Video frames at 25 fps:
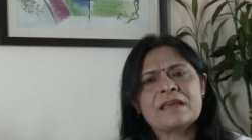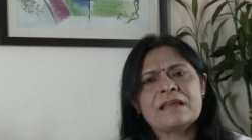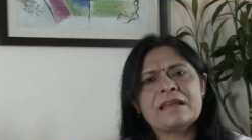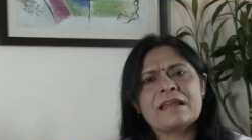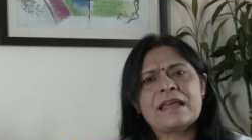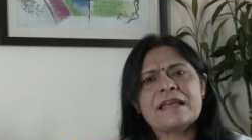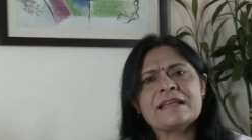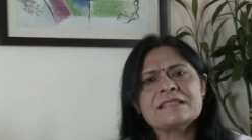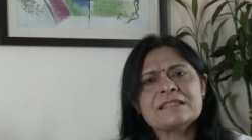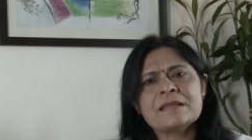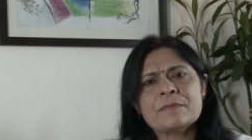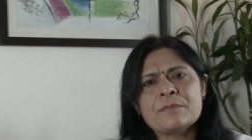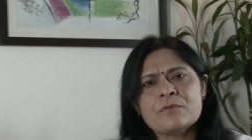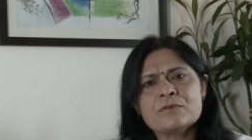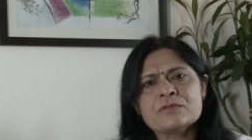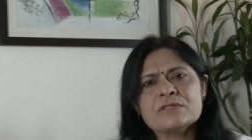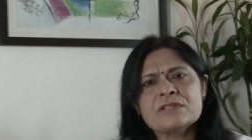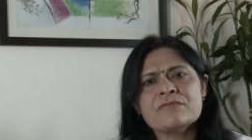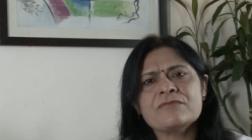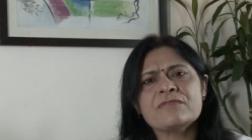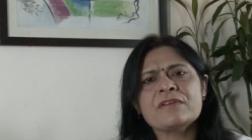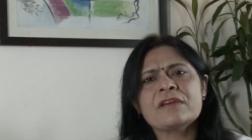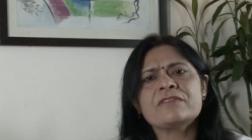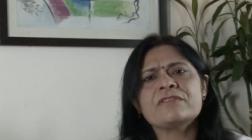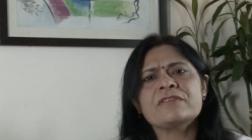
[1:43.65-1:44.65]
Like suppose
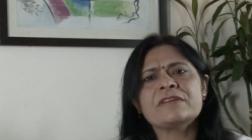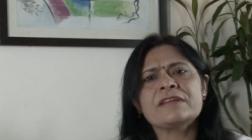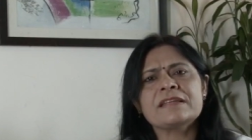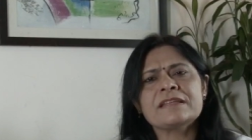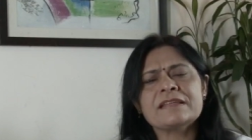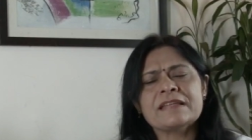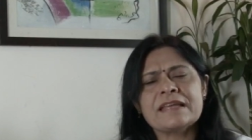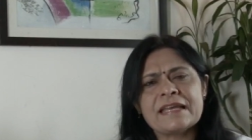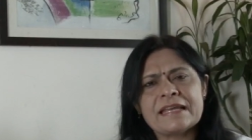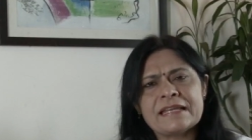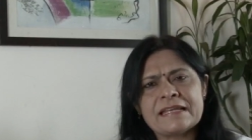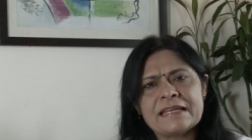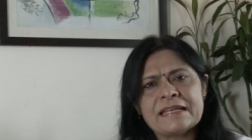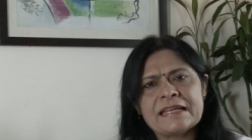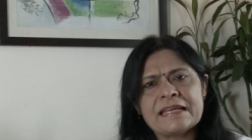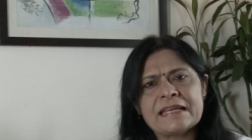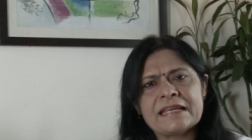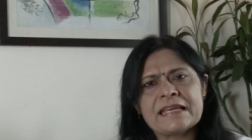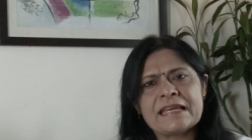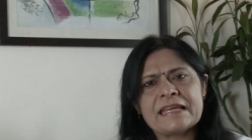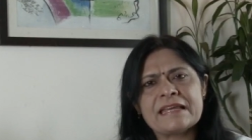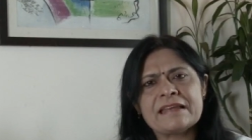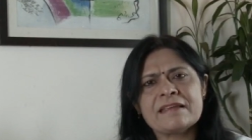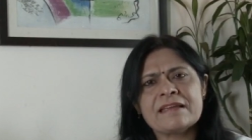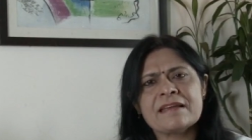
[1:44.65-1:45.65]
if we are treating the head and
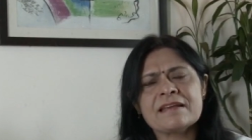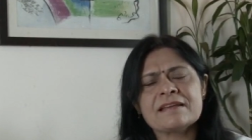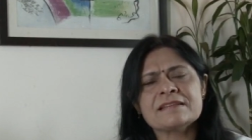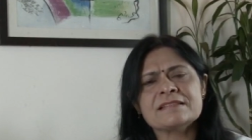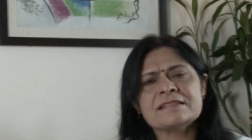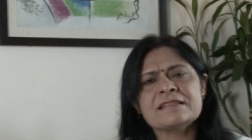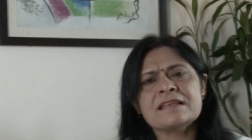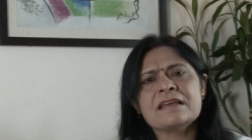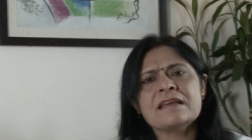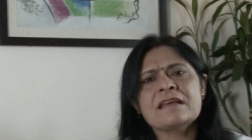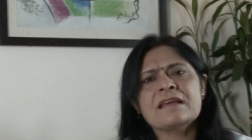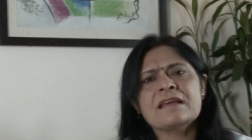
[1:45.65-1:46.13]
neck areas,